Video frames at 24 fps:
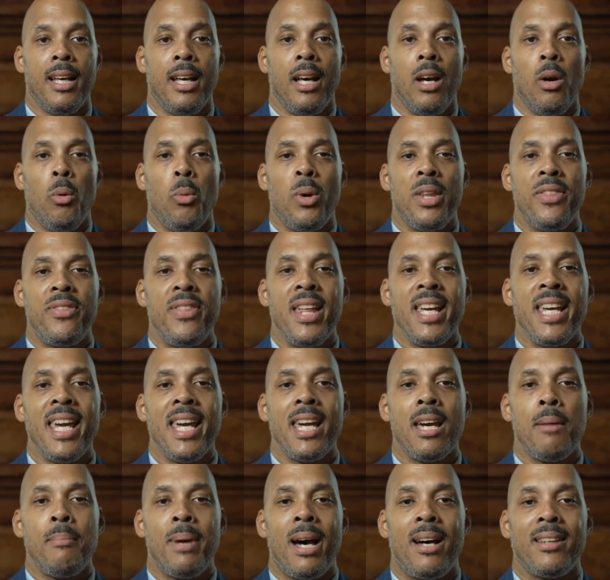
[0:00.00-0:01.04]
When thinking
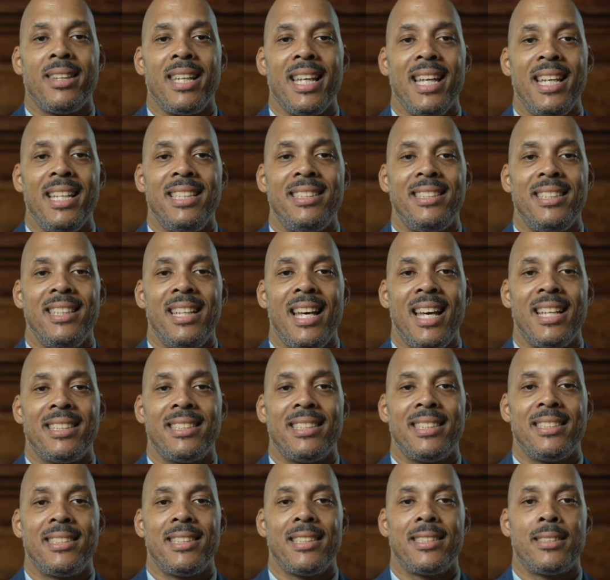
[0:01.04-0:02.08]
about the ECS
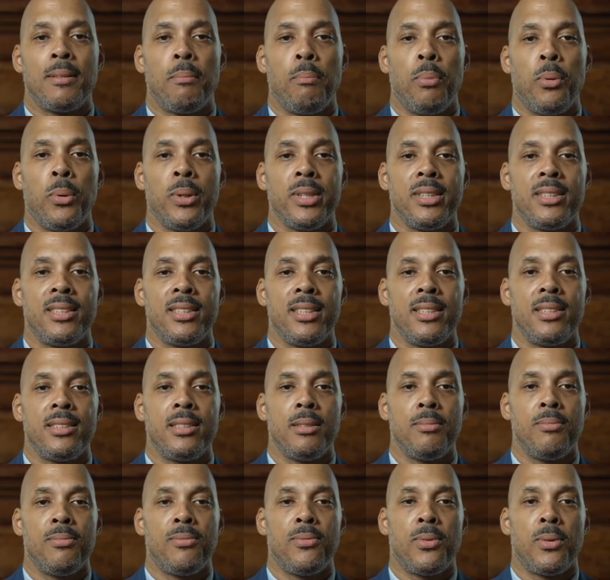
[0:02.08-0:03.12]
as the support
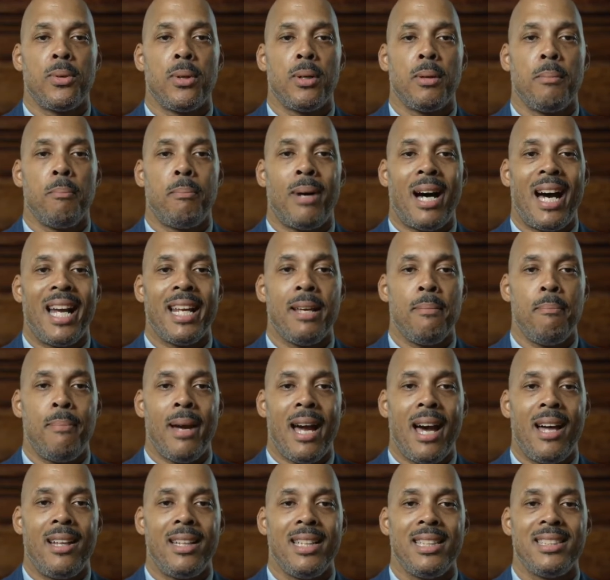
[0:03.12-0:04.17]
system for body
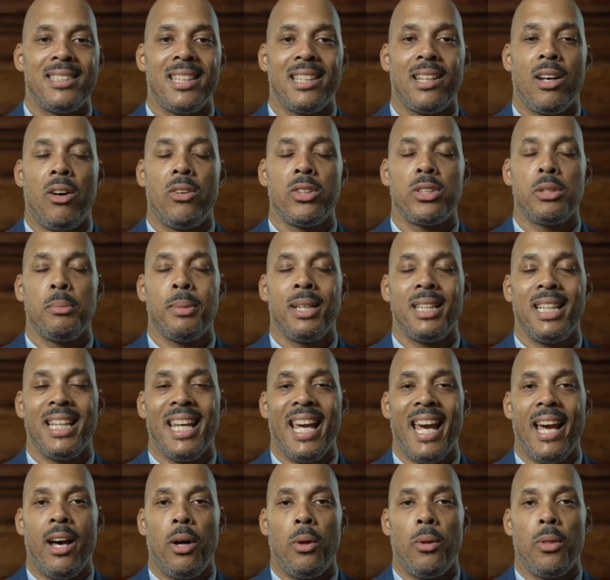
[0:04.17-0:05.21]
balance and ultimately
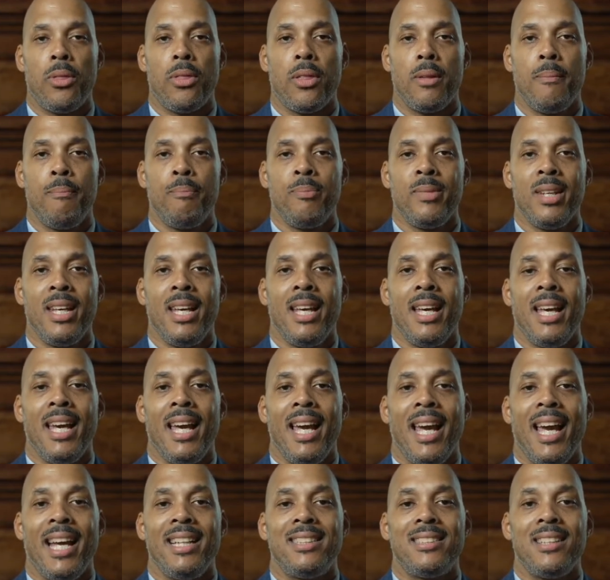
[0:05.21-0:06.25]
health,
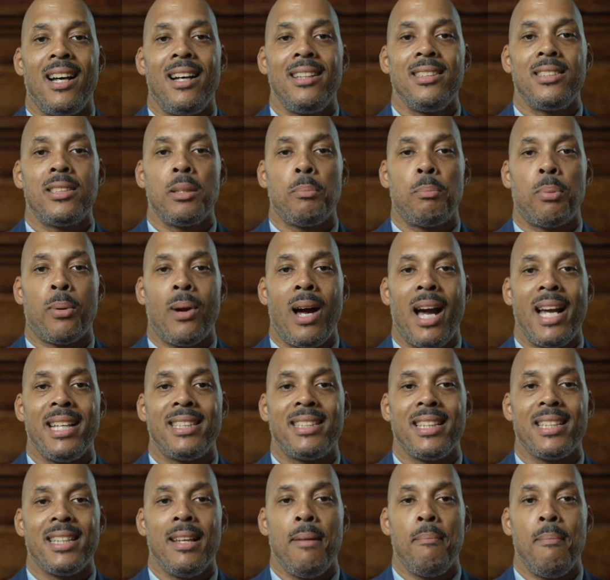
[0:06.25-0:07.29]
it's
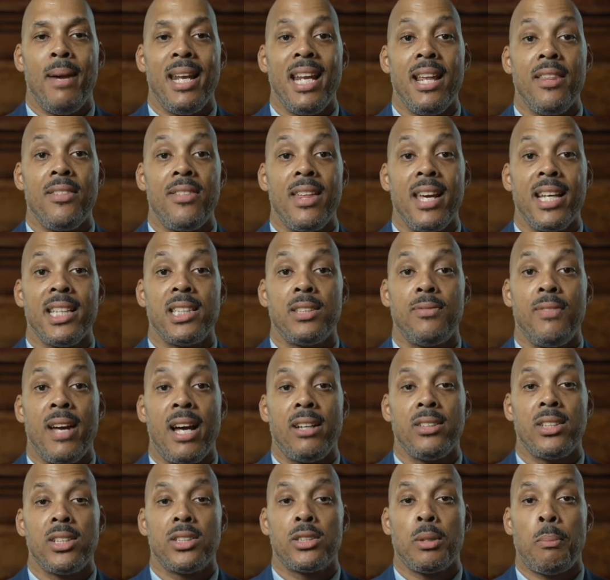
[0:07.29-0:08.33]
unsurprising that many things
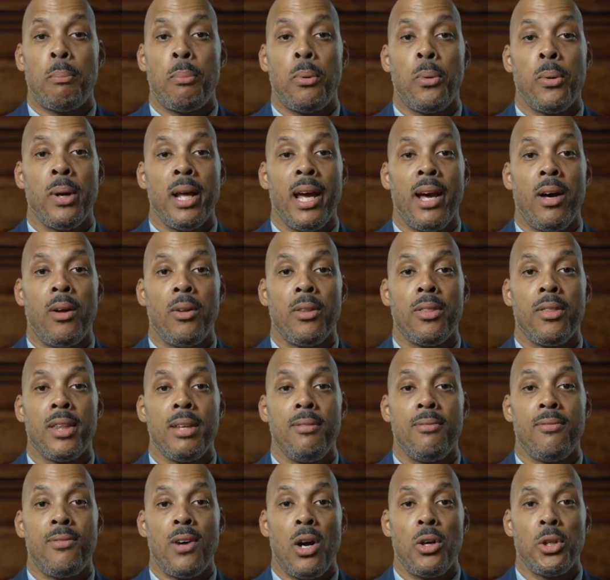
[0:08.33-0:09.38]
found to support healthy
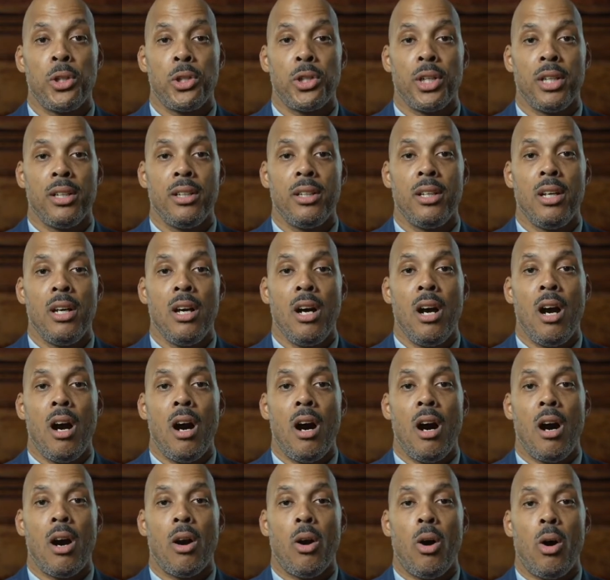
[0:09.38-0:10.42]
function
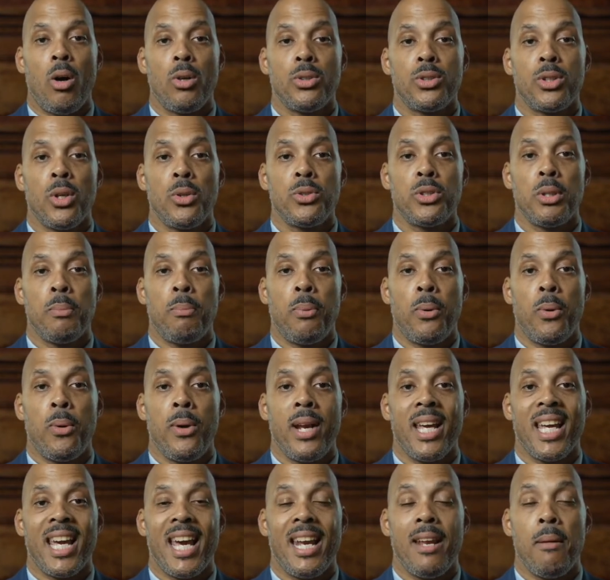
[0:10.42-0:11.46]
are also
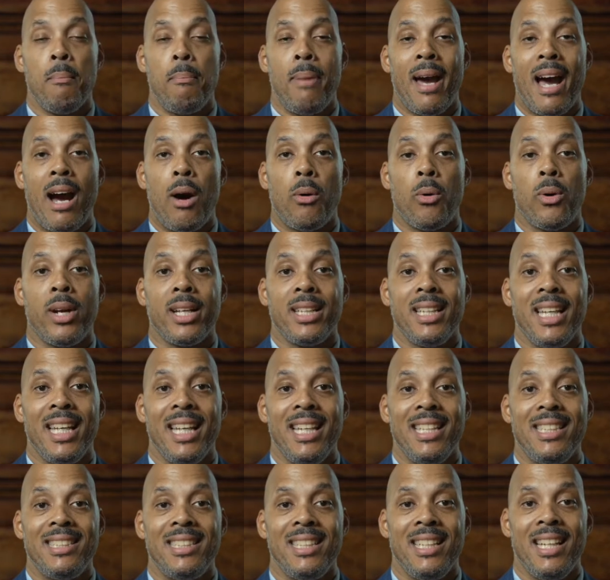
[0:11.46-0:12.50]
supporting and empowering the
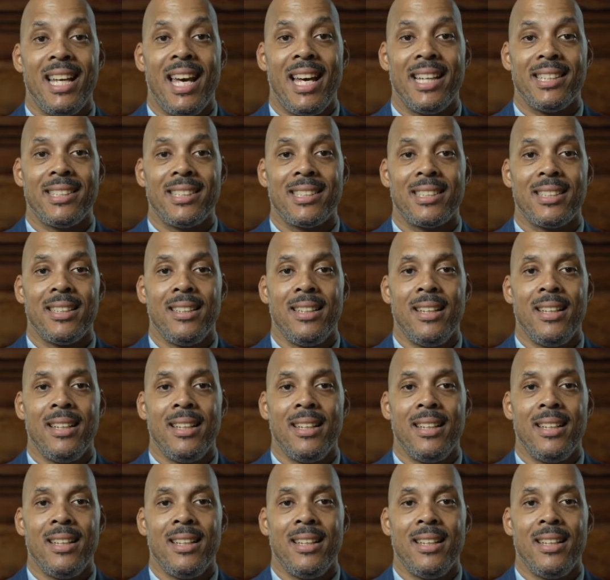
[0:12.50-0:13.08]
ECS